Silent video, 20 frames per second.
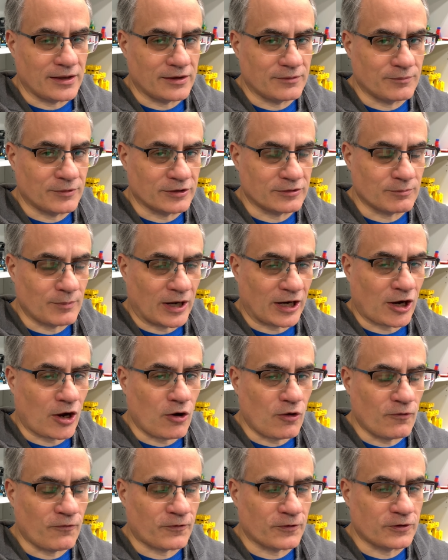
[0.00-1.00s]
my
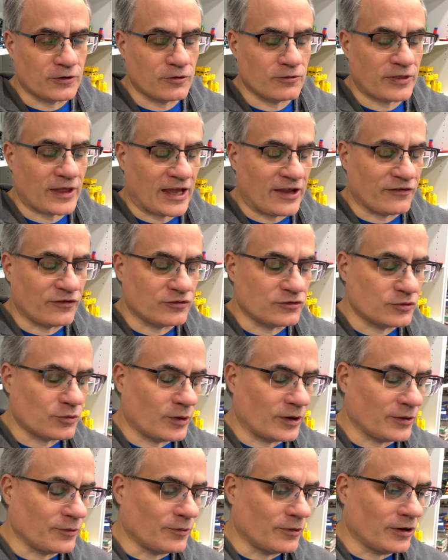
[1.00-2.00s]
goal for
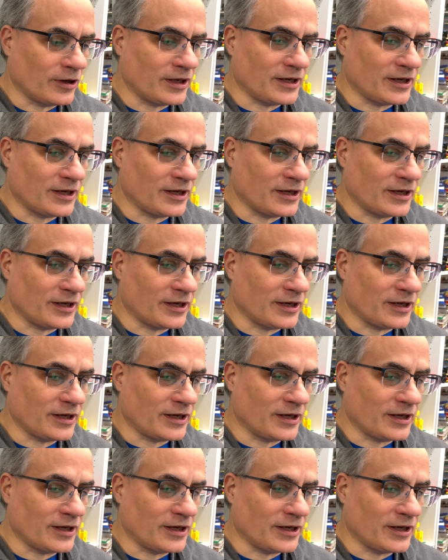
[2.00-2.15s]
2021